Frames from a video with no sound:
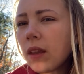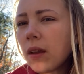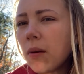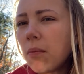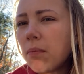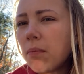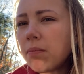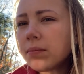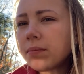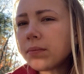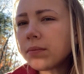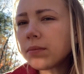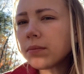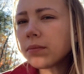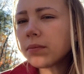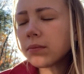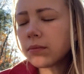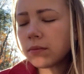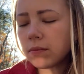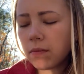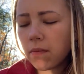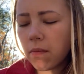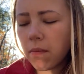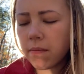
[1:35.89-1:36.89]

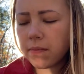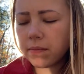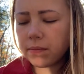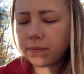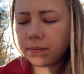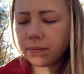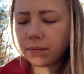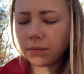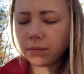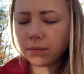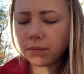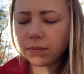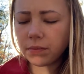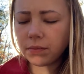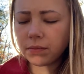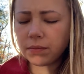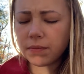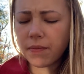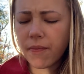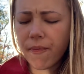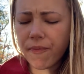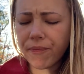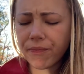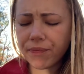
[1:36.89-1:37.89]

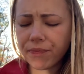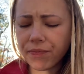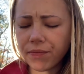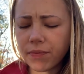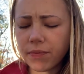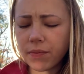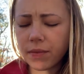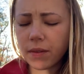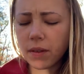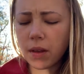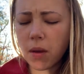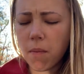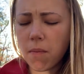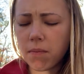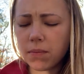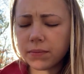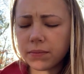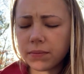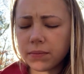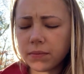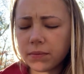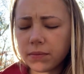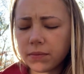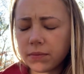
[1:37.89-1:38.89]

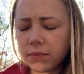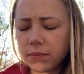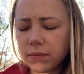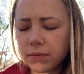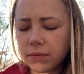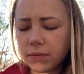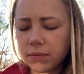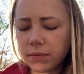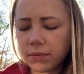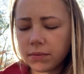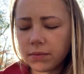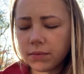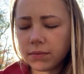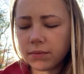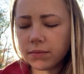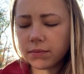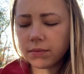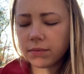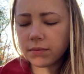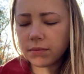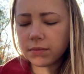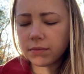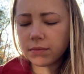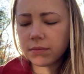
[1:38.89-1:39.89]

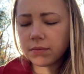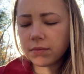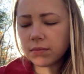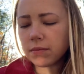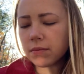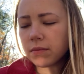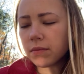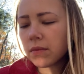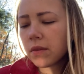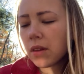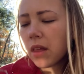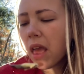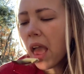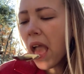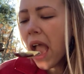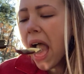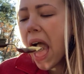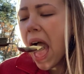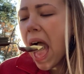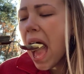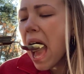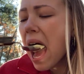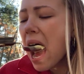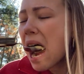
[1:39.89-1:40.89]

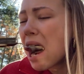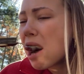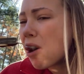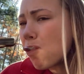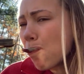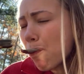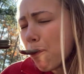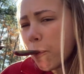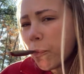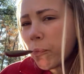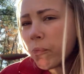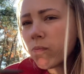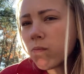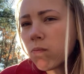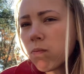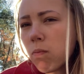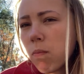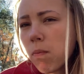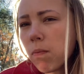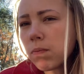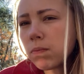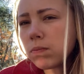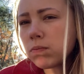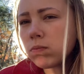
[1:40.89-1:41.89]

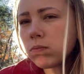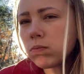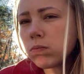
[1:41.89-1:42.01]
(no one is talking)